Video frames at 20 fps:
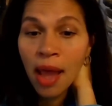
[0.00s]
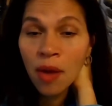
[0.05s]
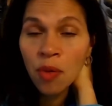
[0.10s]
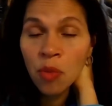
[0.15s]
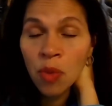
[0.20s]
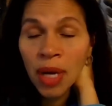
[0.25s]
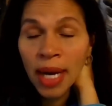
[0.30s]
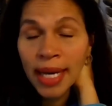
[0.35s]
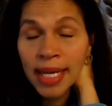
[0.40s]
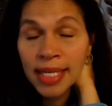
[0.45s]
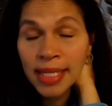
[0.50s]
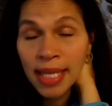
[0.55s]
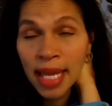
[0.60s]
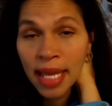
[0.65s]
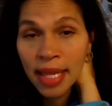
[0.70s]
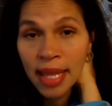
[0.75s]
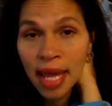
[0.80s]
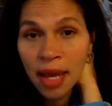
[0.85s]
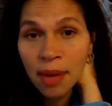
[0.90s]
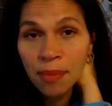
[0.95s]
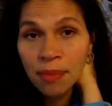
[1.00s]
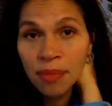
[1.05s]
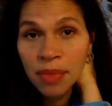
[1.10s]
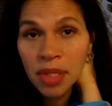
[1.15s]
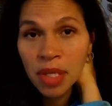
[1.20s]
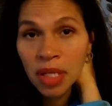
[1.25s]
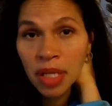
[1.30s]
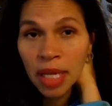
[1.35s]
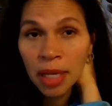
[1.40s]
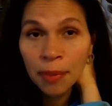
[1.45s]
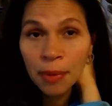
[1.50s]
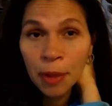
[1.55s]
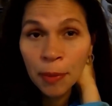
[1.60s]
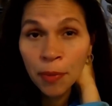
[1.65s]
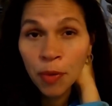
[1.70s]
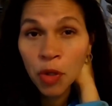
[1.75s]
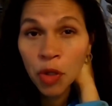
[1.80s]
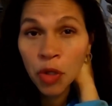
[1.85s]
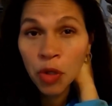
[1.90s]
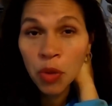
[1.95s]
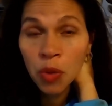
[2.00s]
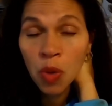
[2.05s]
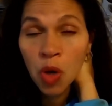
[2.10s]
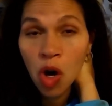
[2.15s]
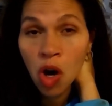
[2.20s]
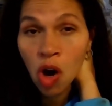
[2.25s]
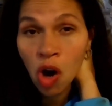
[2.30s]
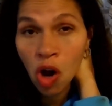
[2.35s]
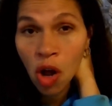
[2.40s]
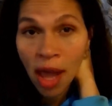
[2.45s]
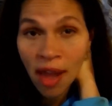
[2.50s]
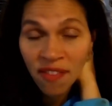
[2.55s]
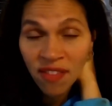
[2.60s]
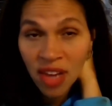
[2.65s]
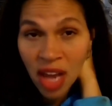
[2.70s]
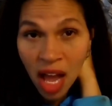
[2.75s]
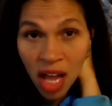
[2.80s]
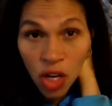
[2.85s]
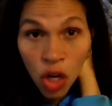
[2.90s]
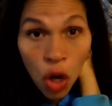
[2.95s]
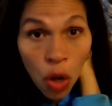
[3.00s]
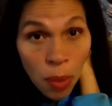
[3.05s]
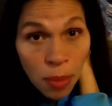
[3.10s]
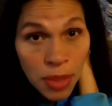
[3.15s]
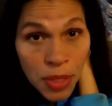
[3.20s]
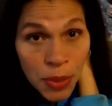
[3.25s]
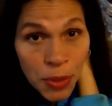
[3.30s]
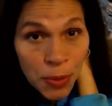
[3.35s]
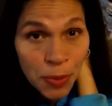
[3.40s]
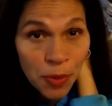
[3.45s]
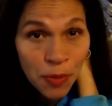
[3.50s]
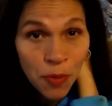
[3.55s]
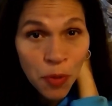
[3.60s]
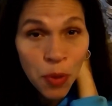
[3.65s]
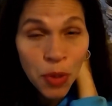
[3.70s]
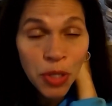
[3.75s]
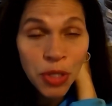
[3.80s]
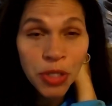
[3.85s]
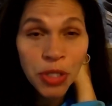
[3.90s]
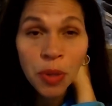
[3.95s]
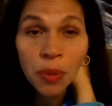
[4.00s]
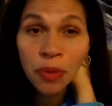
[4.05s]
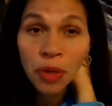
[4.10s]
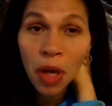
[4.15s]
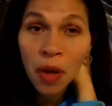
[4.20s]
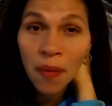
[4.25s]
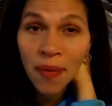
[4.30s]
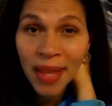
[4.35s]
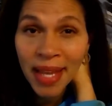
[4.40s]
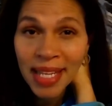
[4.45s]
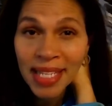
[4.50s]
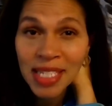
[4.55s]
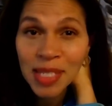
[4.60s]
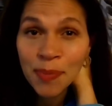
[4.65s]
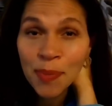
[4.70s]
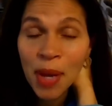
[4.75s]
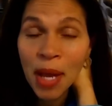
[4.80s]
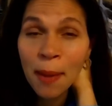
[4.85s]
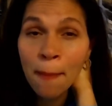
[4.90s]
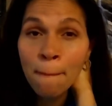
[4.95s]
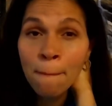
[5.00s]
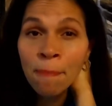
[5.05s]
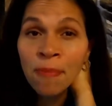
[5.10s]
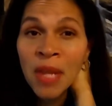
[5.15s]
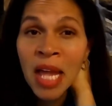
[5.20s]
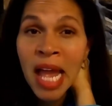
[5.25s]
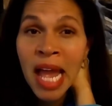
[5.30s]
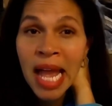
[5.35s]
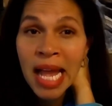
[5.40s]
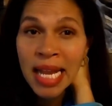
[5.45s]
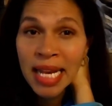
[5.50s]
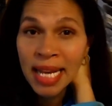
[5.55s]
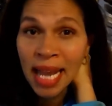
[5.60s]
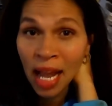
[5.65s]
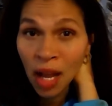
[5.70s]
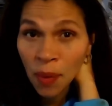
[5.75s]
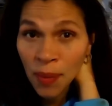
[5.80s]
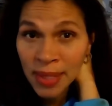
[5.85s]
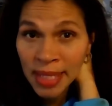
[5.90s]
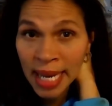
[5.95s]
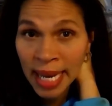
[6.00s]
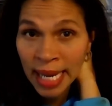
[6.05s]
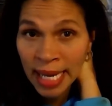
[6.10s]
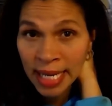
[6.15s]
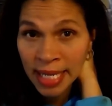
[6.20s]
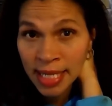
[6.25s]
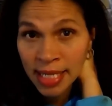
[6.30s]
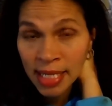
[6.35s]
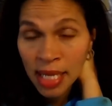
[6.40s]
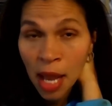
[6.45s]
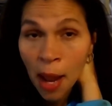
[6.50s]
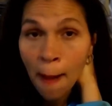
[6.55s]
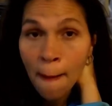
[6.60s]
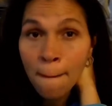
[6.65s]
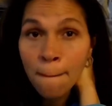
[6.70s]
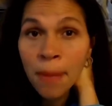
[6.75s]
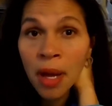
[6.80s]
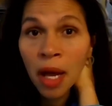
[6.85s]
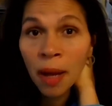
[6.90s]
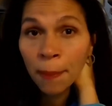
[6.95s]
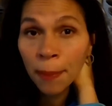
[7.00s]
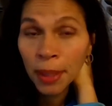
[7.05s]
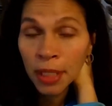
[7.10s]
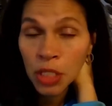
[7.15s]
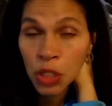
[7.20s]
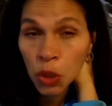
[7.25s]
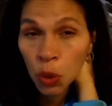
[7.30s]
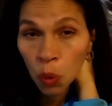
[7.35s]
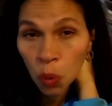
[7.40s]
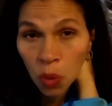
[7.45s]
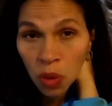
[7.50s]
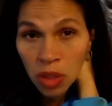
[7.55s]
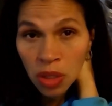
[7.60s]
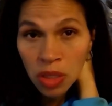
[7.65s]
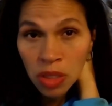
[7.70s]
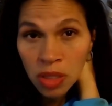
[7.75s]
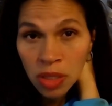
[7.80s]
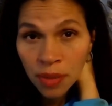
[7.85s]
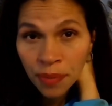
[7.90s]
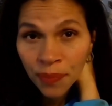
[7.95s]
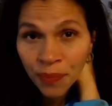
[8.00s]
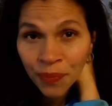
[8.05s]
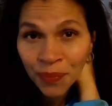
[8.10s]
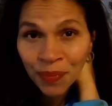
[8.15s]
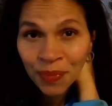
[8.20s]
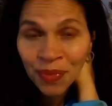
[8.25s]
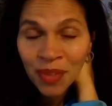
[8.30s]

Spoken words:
And when I say that, a lot of people who have not homeschooled before don't know this, but nowadays, public schools,